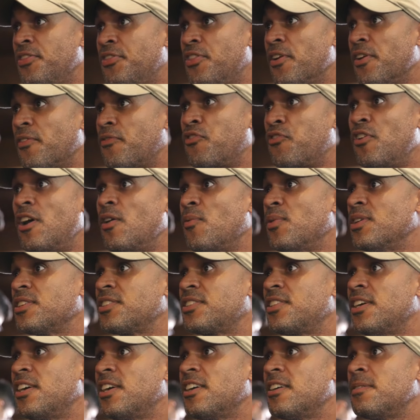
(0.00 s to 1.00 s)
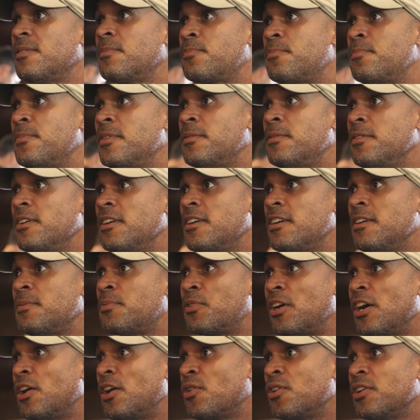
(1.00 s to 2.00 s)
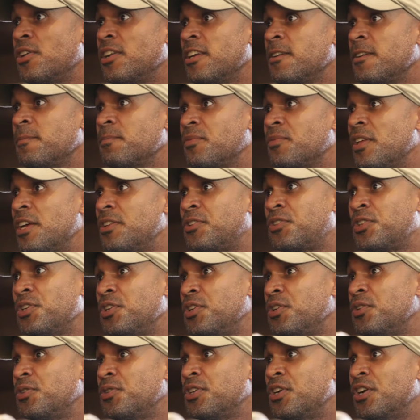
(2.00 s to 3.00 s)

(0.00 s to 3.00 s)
the front was the priority, and two,